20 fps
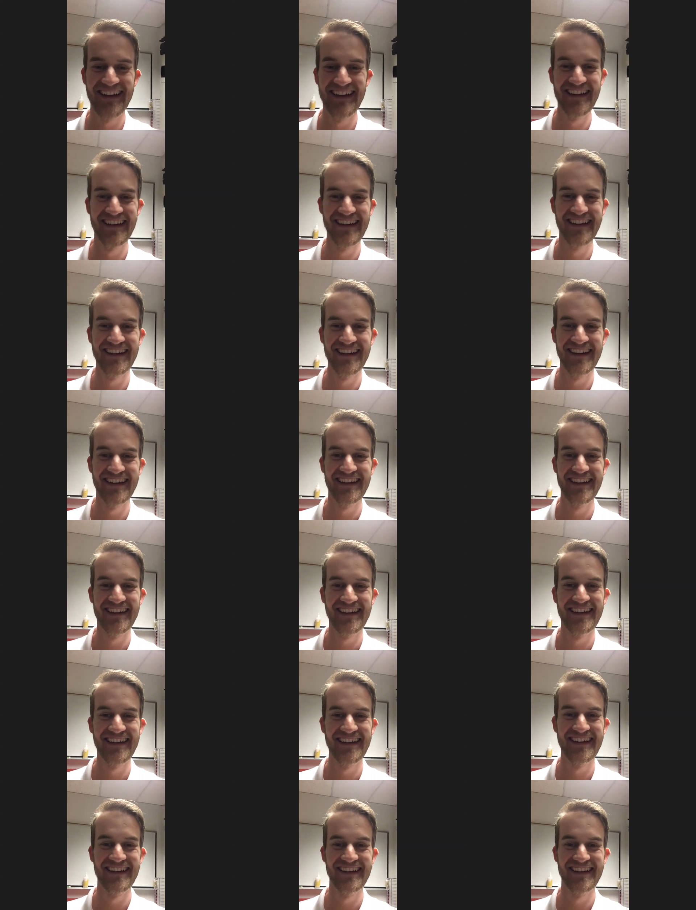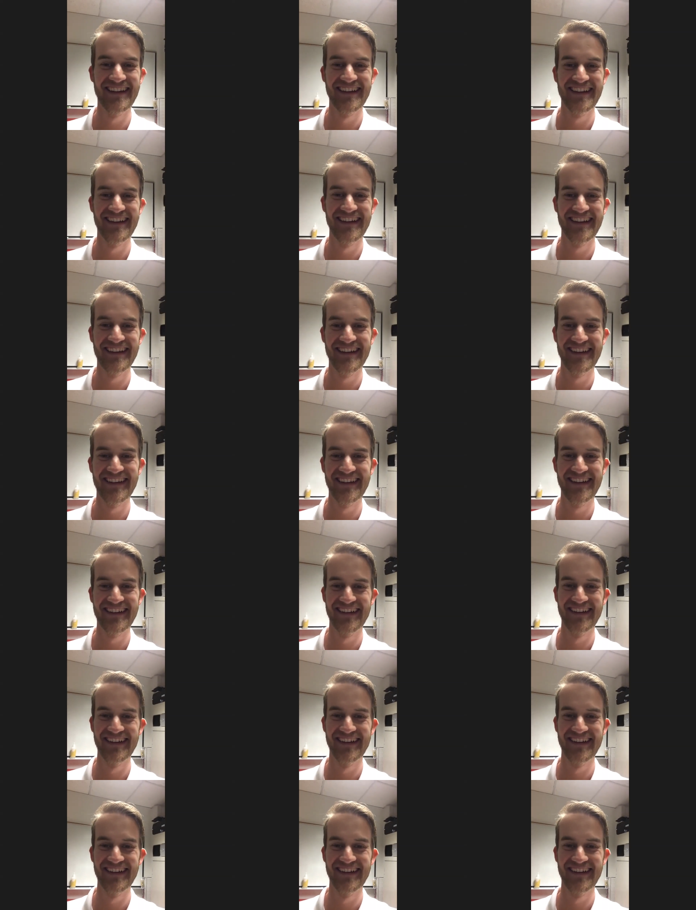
(no one is talking)